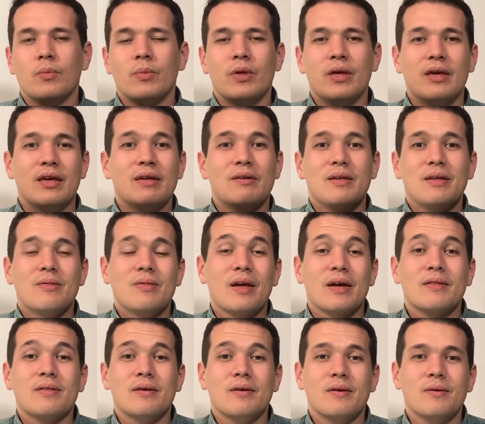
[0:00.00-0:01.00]

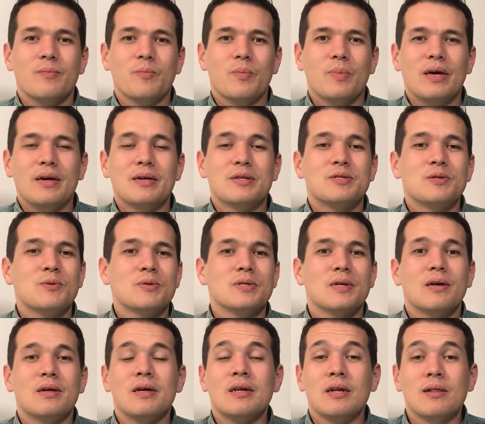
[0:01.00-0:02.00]
As soon as
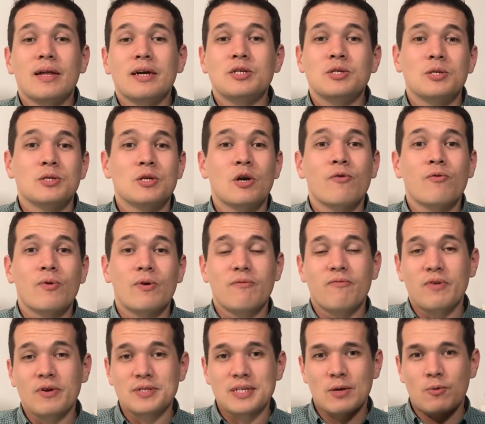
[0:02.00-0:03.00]
an election is over, it
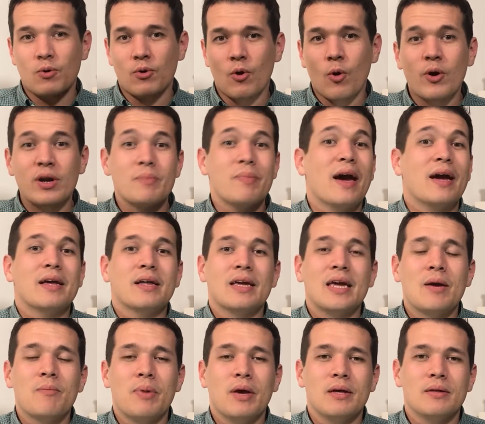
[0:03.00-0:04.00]
feels like we're already back in
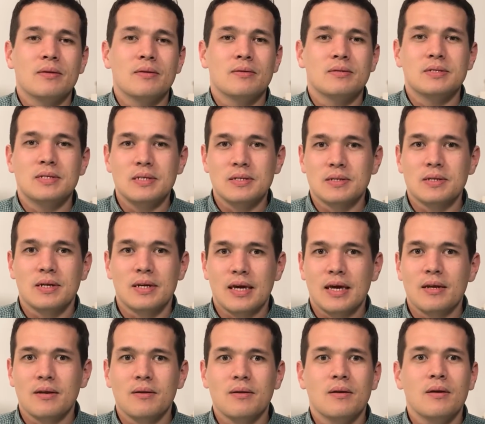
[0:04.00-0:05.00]
campaign season
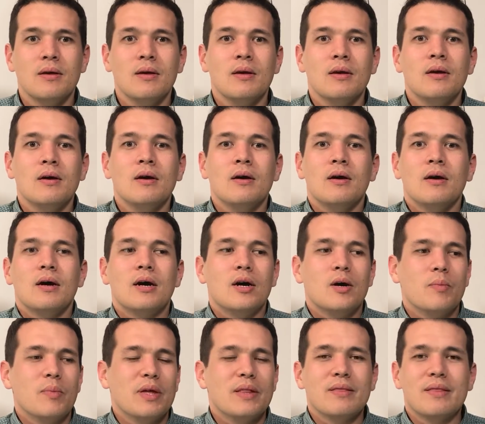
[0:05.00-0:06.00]
again,
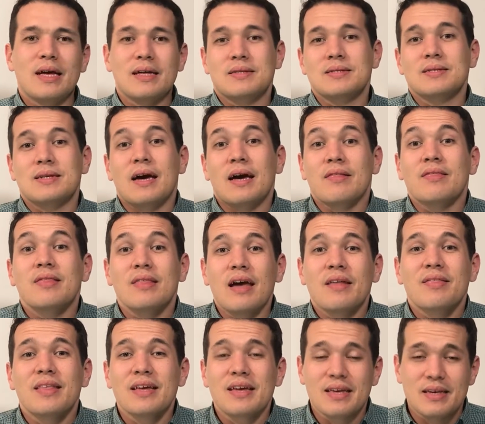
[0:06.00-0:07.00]
and that's I
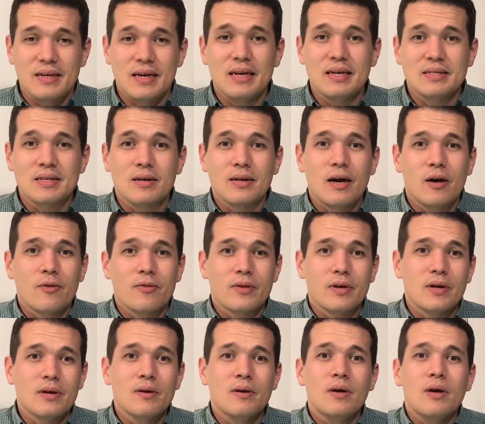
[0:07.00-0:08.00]
think it is
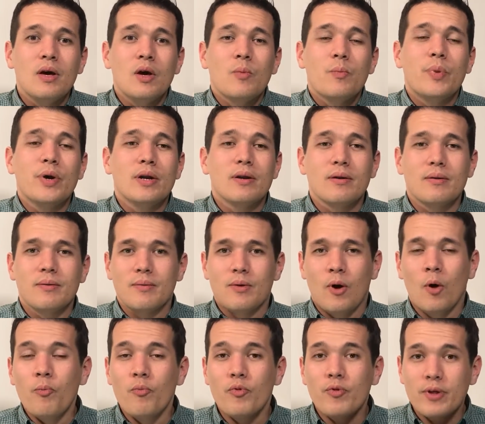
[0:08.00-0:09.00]
unhealthy. But
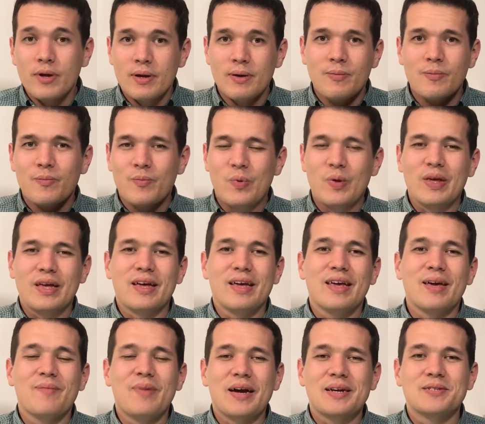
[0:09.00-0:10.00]
hopefully we can
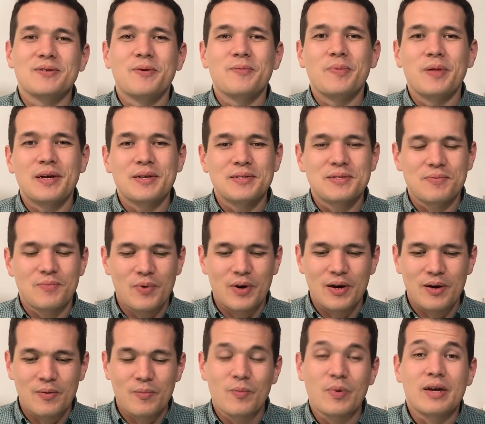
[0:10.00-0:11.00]
get back to a place
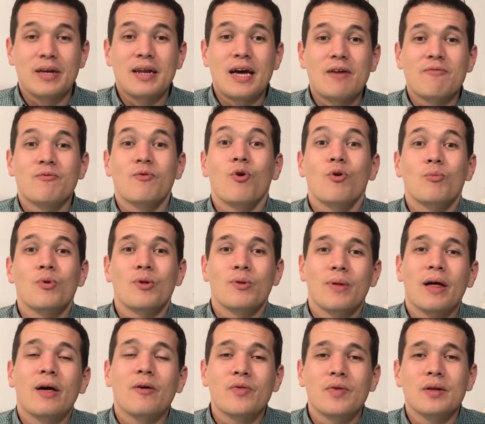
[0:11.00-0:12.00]
where we can have
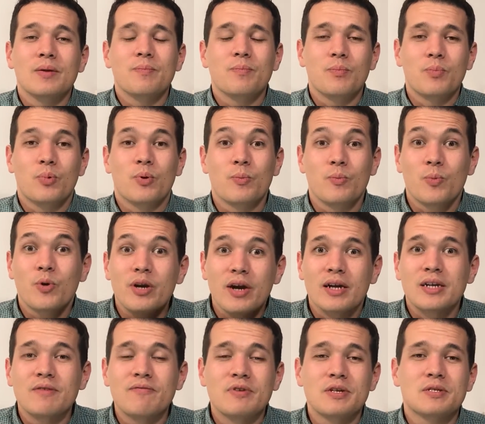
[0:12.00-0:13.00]
normal, healthy,
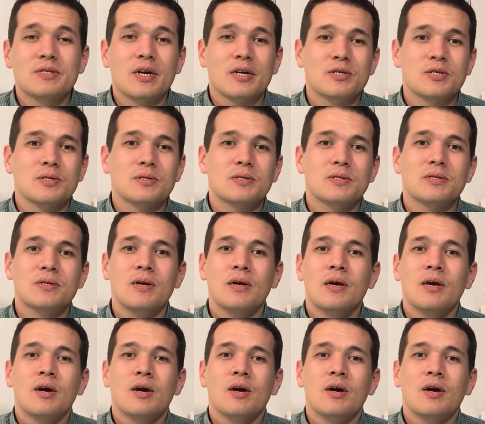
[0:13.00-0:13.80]
productive discussions,